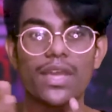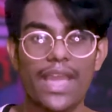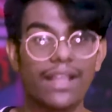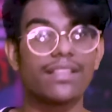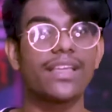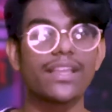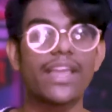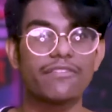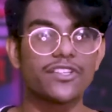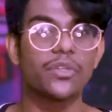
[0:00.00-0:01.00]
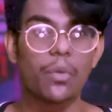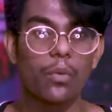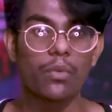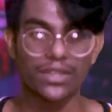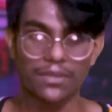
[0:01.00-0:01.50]
and they never know
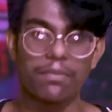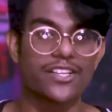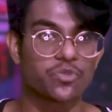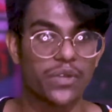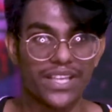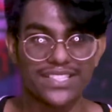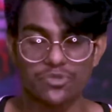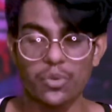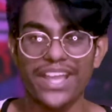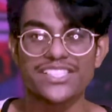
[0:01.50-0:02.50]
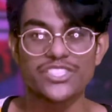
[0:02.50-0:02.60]
what the password is, right?